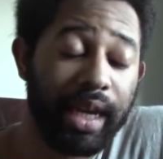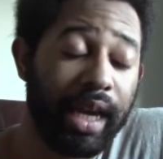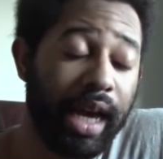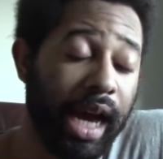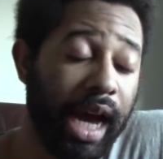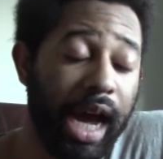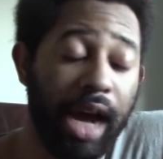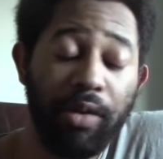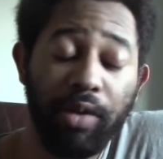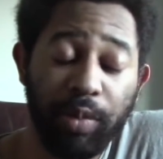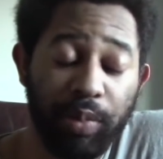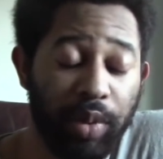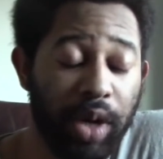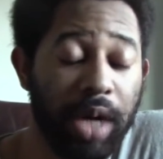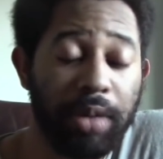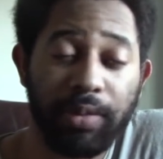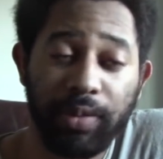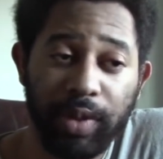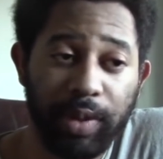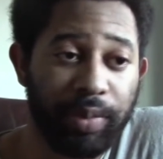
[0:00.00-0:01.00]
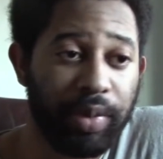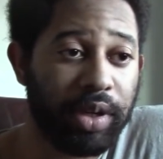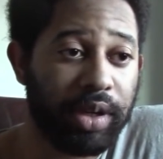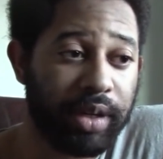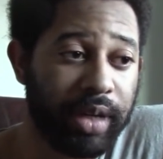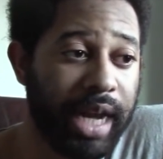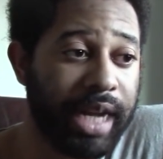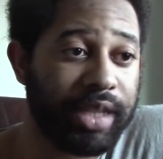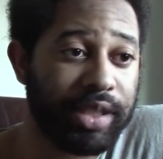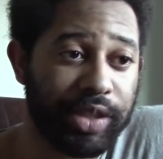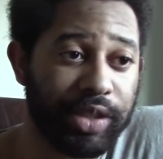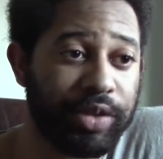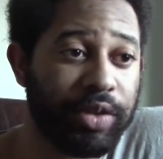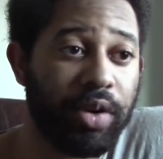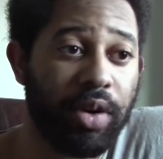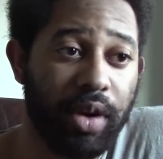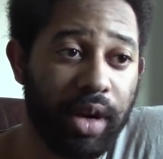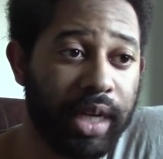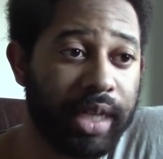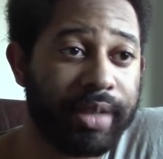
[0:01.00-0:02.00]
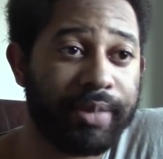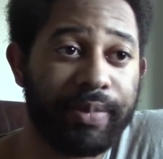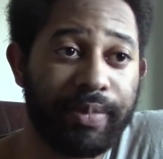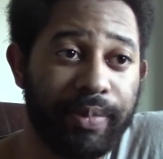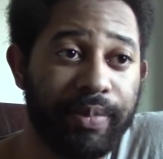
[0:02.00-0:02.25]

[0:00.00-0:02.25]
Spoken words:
I would probably put her at a strong